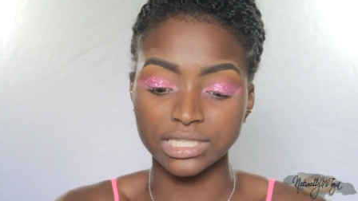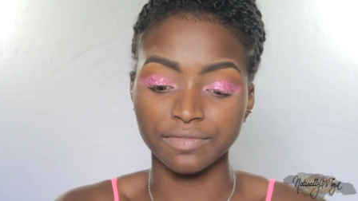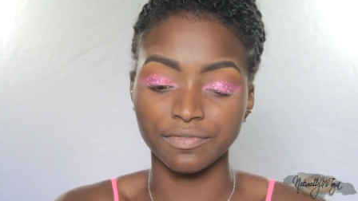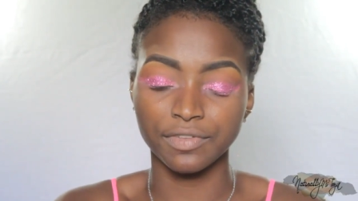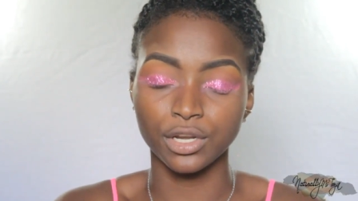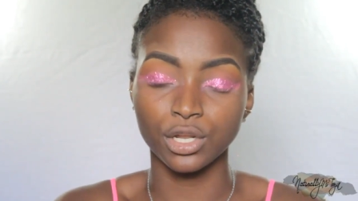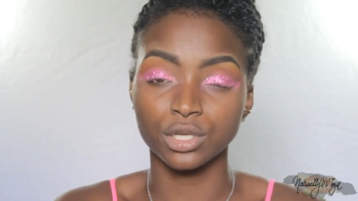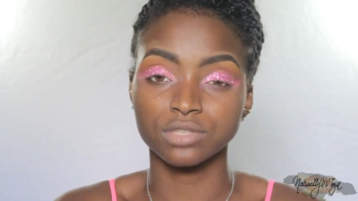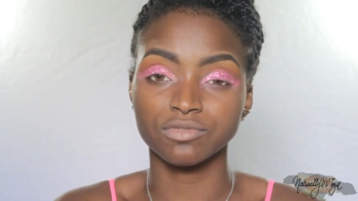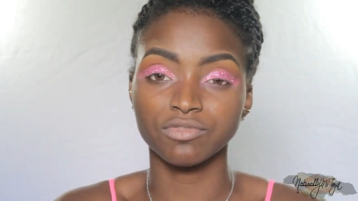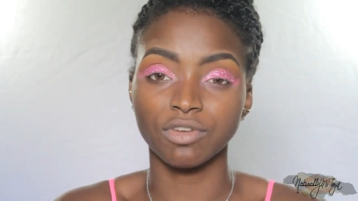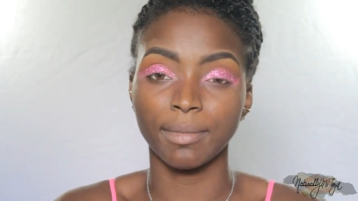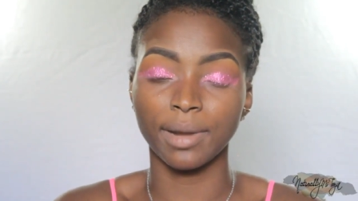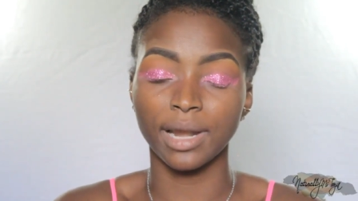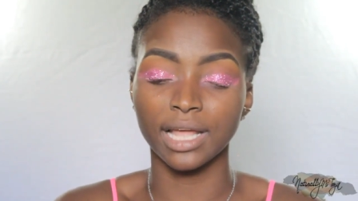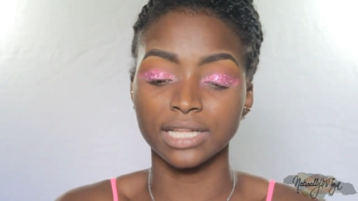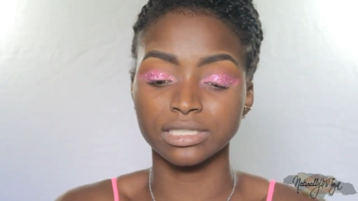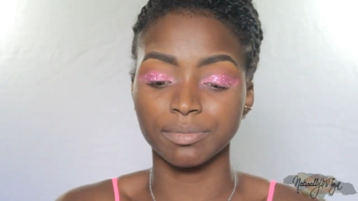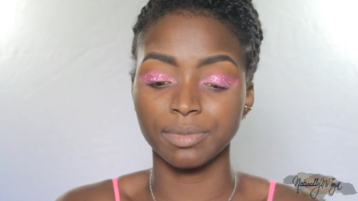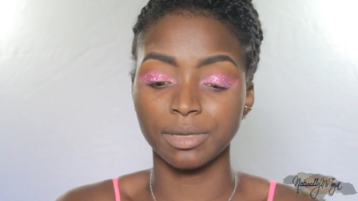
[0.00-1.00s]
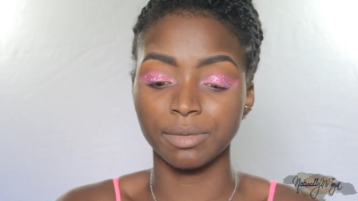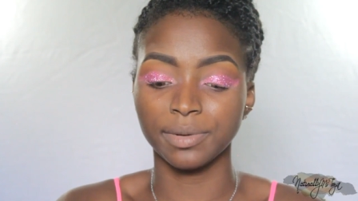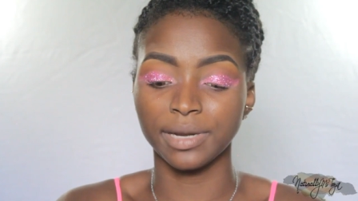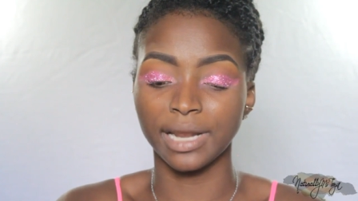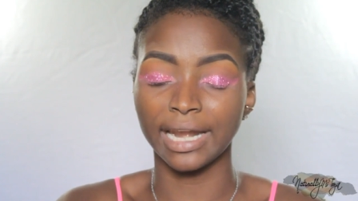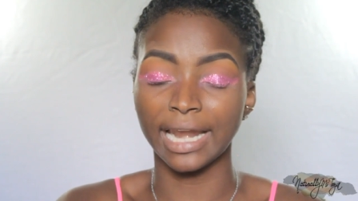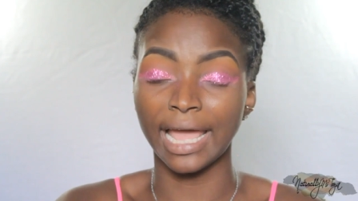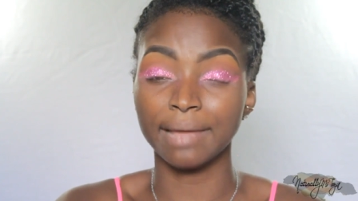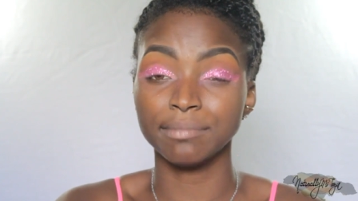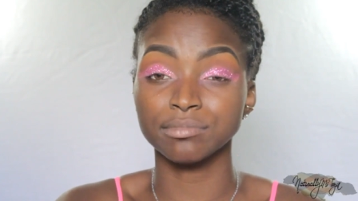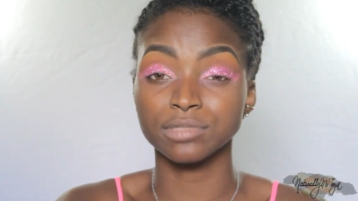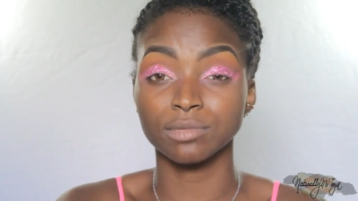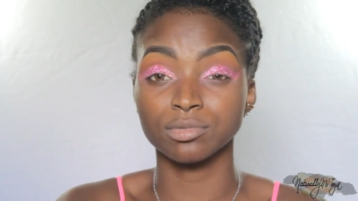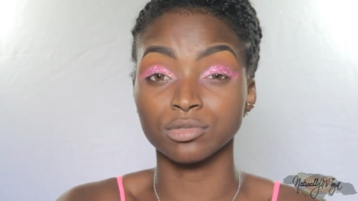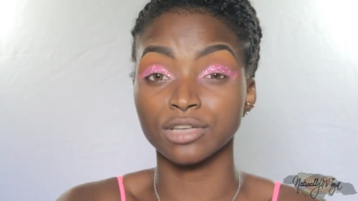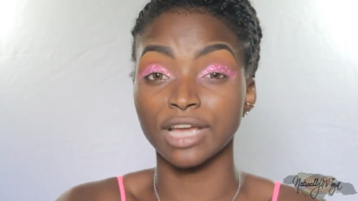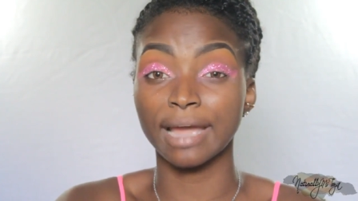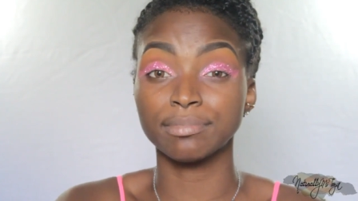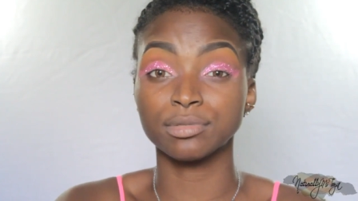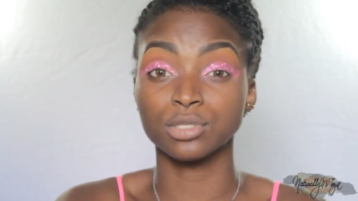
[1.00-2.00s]
videos from a lot of people that I'm
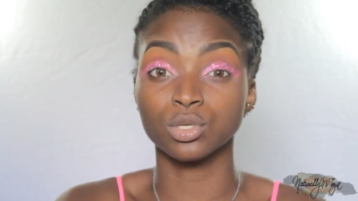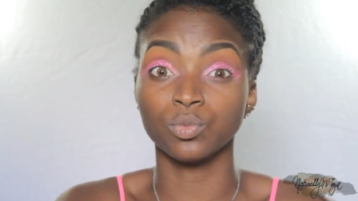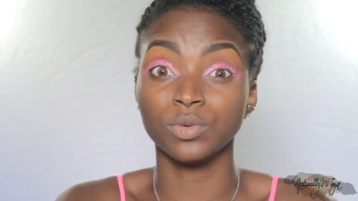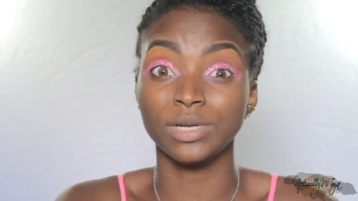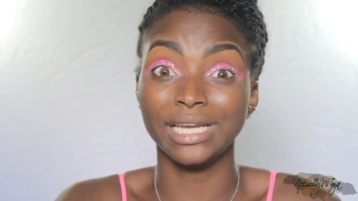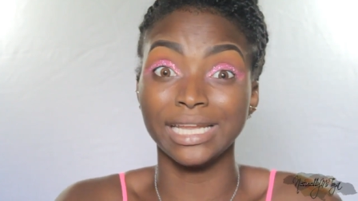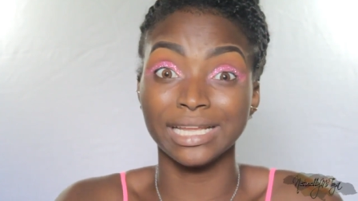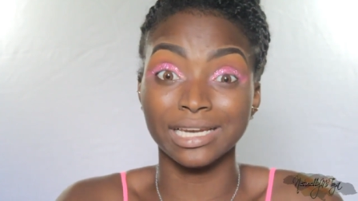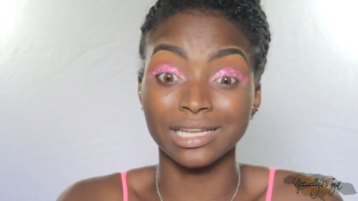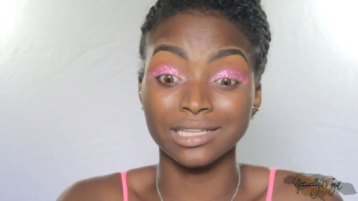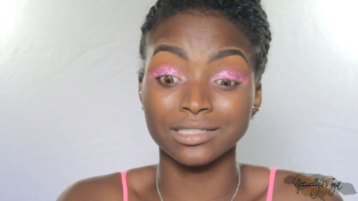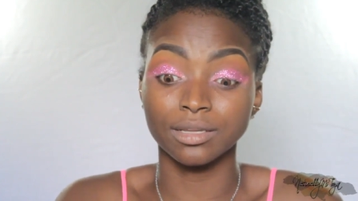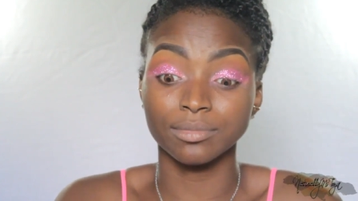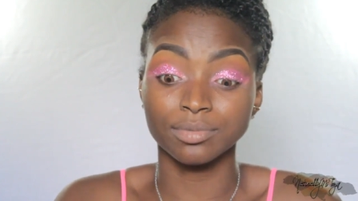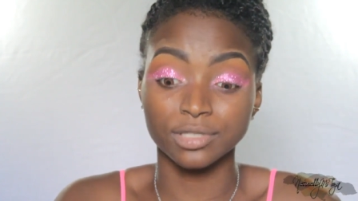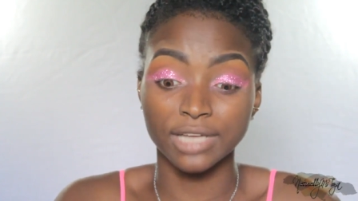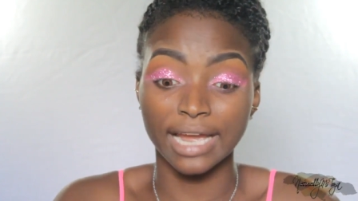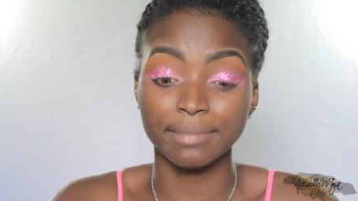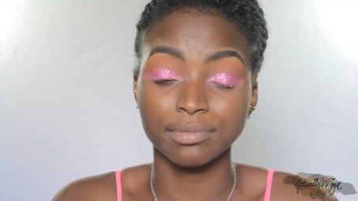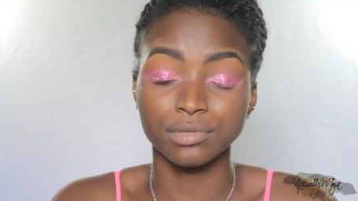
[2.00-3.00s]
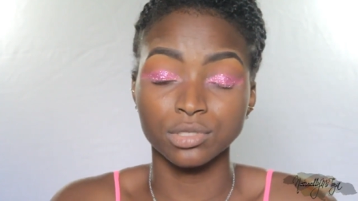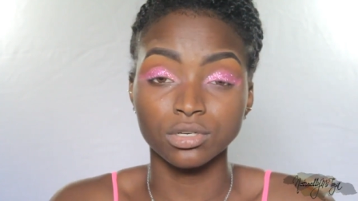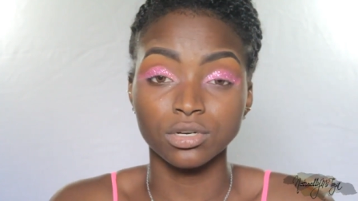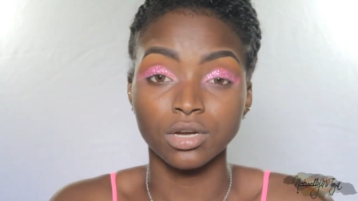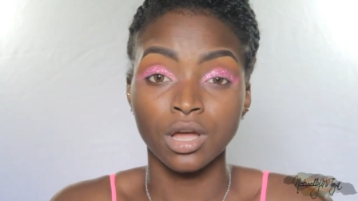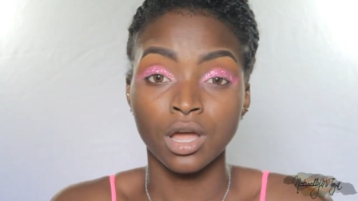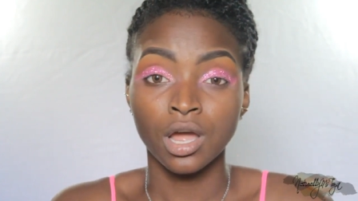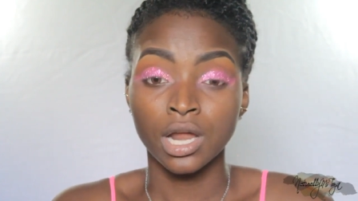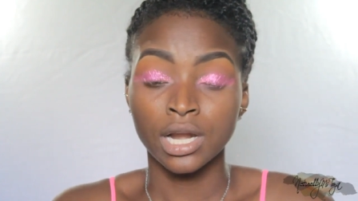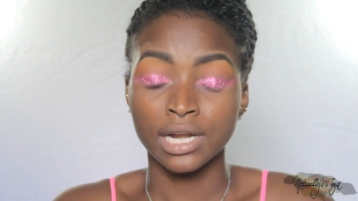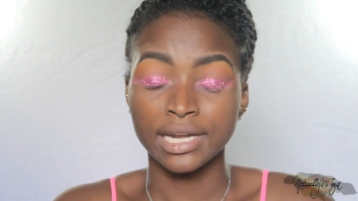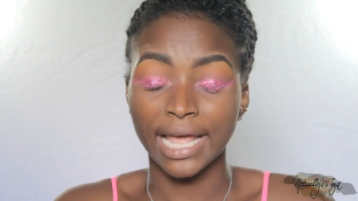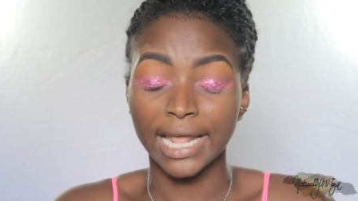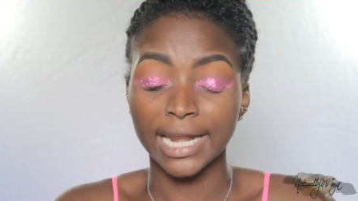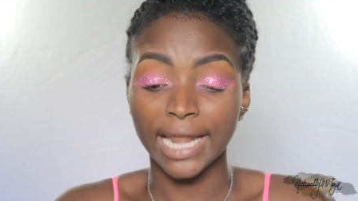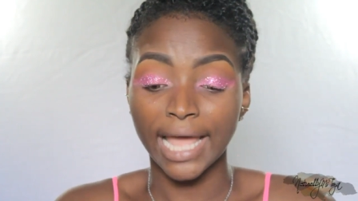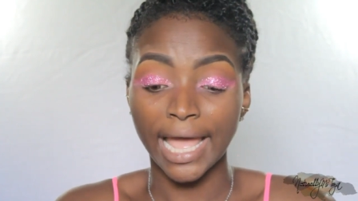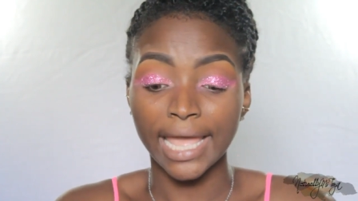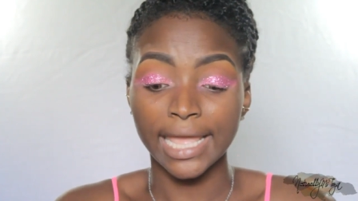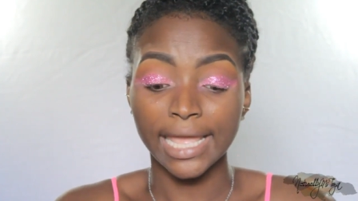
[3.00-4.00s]
subscribed to, willingly subscribed to,
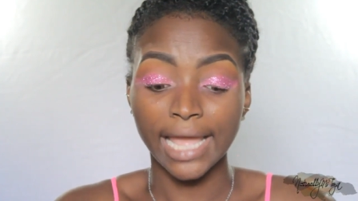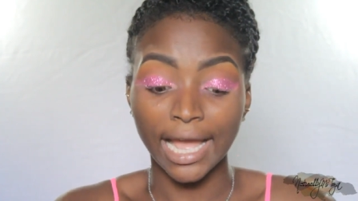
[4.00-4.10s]
that I